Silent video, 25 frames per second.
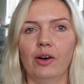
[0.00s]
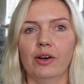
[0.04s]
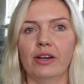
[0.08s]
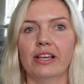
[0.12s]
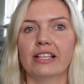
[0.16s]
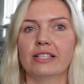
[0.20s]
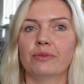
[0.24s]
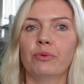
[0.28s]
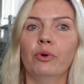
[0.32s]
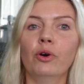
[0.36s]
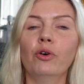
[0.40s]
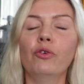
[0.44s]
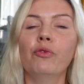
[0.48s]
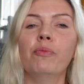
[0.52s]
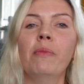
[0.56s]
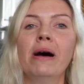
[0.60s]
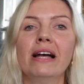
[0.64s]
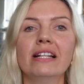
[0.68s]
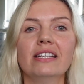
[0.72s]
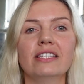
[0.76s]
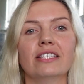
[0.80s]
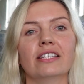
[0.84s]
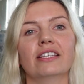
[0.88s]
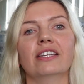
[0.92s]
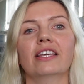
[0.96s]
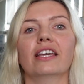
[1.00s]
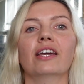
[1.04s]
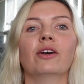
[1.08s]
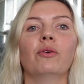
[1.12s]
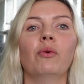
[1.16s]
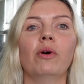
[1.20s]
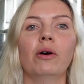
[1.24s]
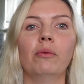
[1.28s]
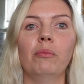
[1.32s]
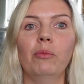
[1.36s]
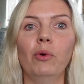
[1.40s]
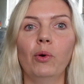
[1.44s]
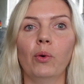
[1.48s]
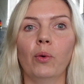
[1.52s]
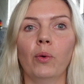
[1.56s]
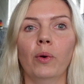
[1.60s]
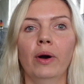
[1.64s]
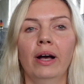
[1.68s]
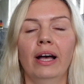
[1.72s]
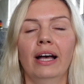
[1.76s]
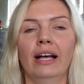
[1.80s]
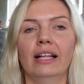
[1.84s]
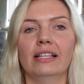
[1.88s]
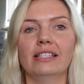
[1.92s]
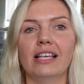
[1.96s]
It's worth mentioning one more,
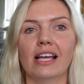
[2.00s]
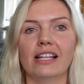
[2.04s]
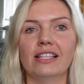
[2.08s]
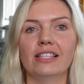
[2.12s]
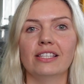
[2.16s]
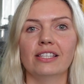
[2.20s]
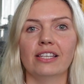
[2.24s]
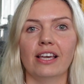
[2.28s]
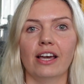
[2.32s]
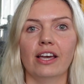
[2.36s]
that